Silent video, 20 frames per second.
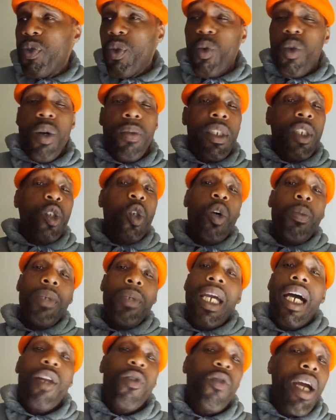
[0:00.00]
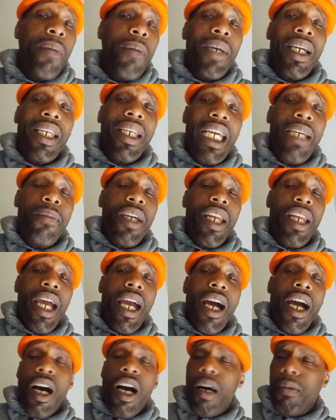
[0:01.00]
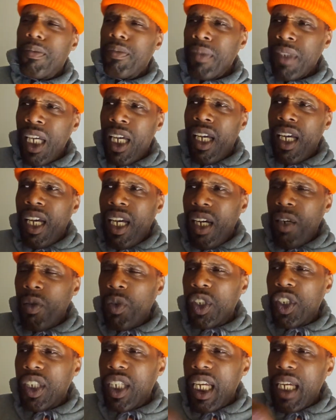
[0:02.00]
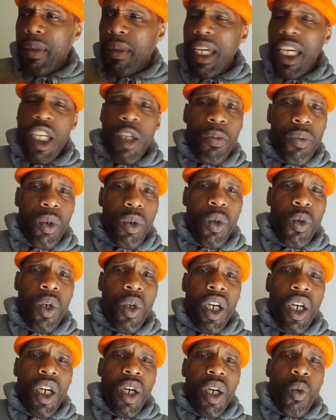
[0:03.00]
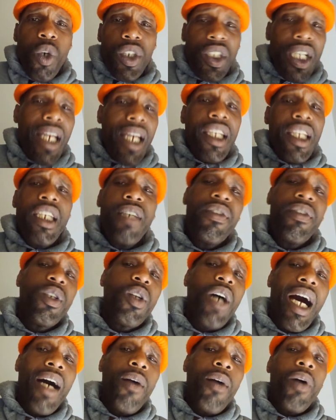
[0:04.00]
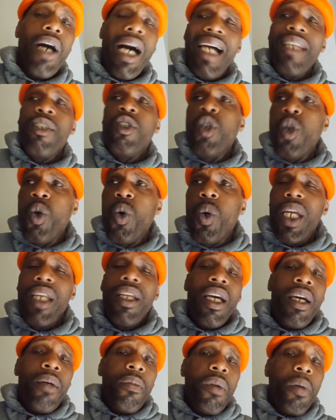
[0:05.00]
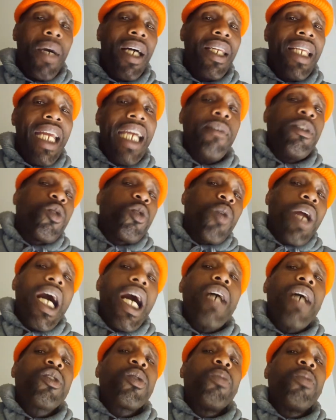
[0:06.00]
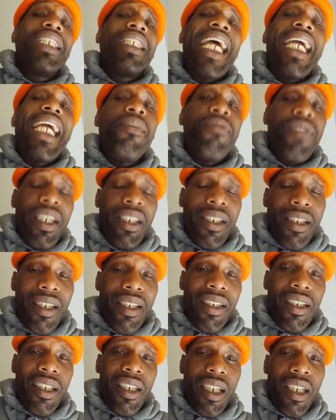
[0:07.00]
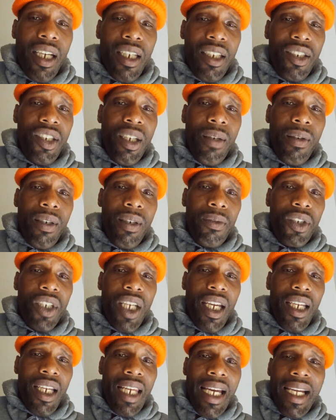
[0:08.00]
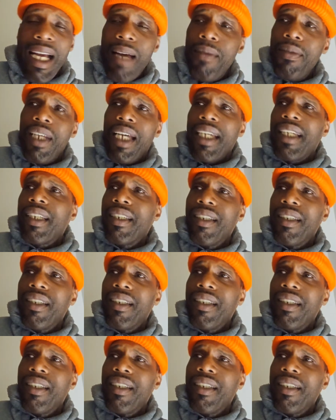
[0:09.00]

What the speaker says: woman. Taught me how to write my name in what's the name? Hebrew, which I didn't even I knew it, but my name derives from David. You understand what I'm saying? Like I'm like